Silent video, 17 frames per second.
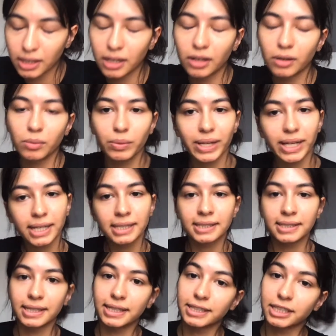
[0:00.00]

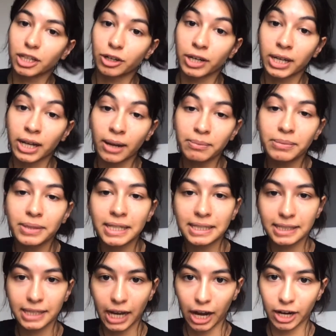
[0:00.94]
Weaknesses are a company's
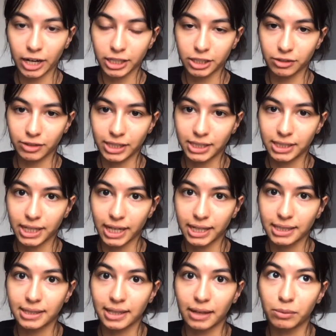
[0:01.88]
characteristics
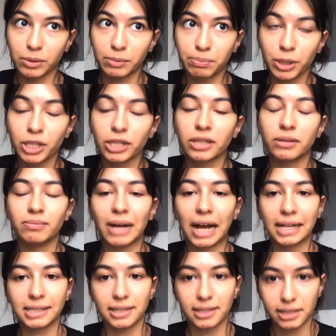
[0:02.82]
that would put them
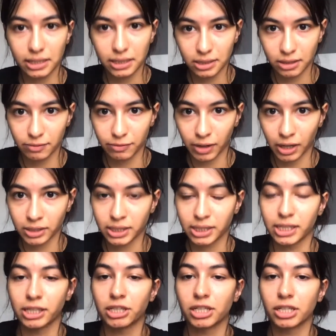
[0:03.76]
at a
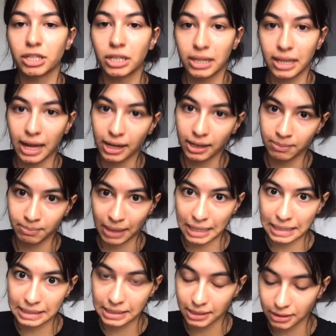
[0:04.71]
disadvantage to their
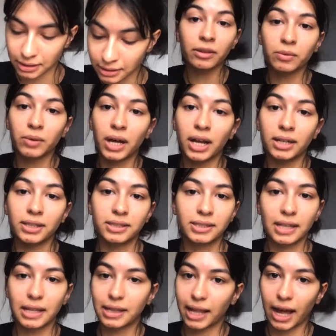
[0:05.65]
competitors. In other words,
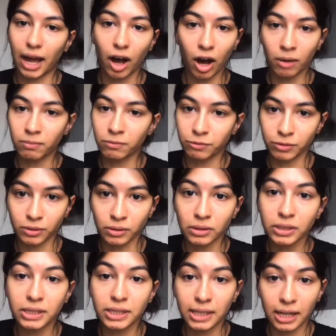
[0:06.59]
they're harmful
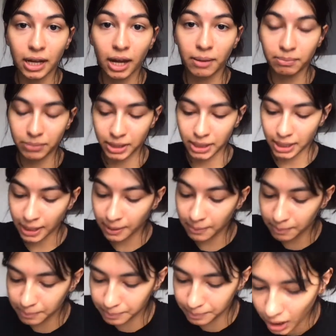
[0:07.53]
to the company.
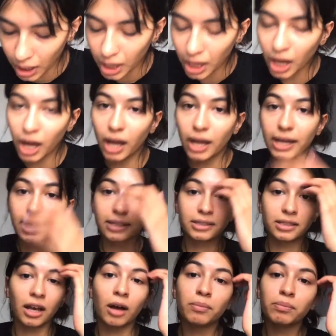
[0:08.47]

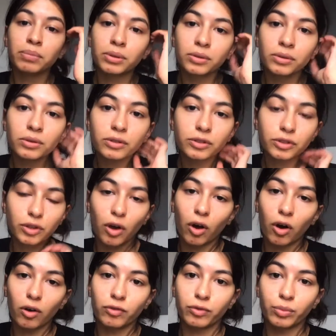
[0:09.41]
Examples
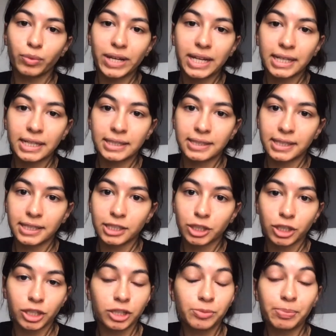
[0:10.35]
of weaknesses
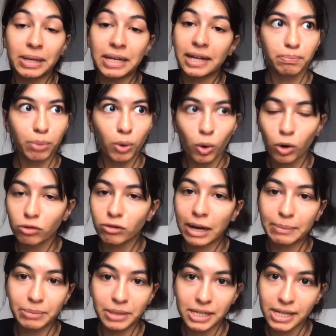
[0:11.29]
could be poor
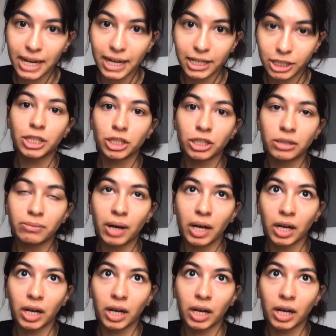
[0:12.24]
reputation among